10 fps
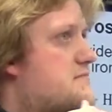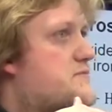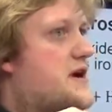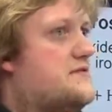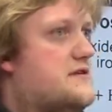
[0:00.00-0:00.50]

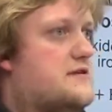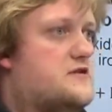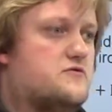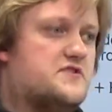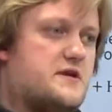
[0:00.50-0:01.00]
impact the
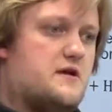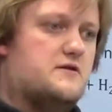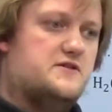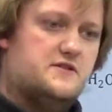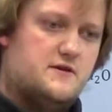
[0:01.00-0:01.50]

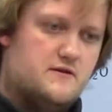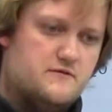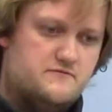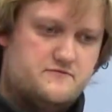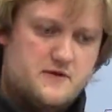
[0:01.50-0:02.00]
electrostatics
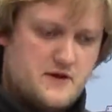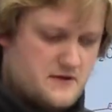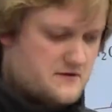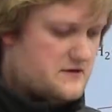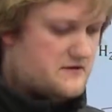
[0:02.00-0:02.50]
of,
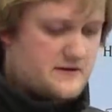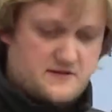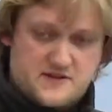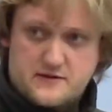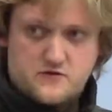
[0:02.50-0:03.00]

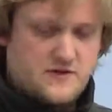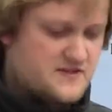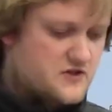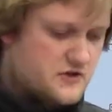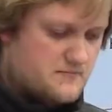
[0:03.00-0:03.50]
let's say, the
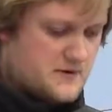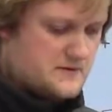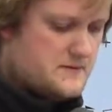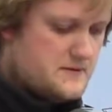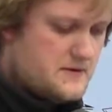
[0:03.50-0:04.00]
transition
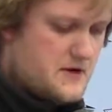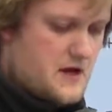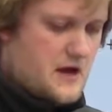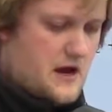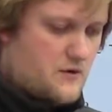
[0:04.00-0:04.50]
metal.
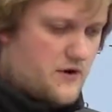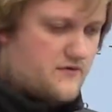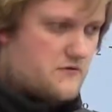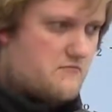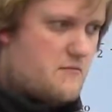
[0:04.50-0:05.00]

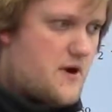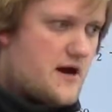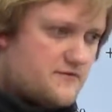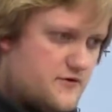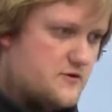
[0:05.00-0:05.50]
However,
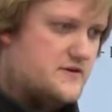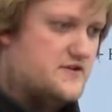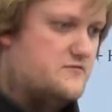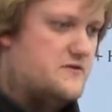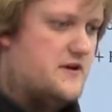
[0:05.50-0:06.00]
my
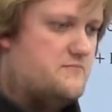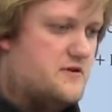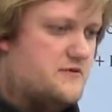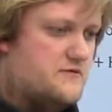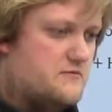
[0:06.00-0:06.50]
focus will not be
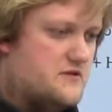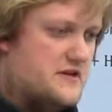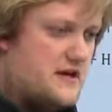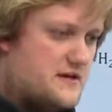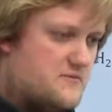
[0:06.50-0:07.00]
on the
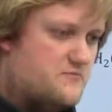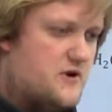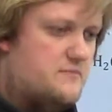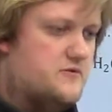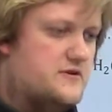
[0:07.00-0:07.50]
thermodynamic
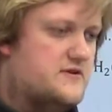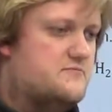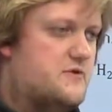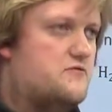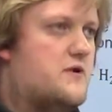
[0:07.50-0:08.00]
properties,
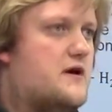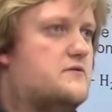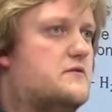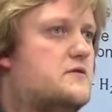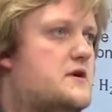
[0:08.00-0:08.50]
but
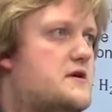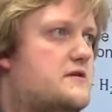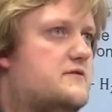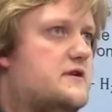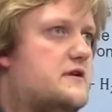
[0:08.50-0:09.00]
rather
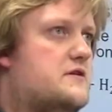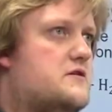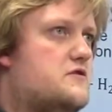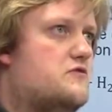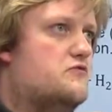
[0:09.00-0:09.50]
the
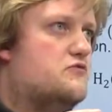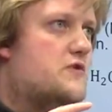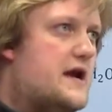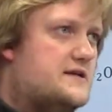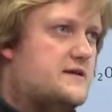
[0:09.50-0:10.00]

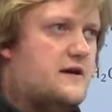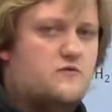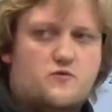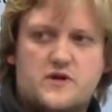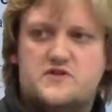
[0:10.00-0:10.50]
rate at
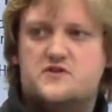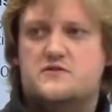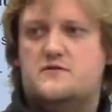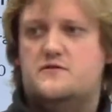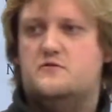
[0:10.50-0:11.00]
which
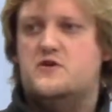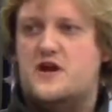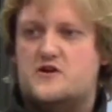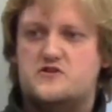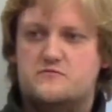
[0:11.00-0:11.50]
the
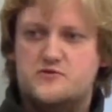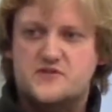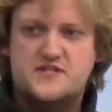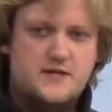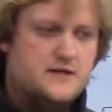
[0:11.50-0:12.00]
reaction
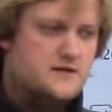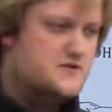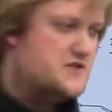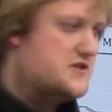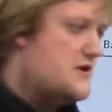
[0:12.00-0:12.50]
proceeds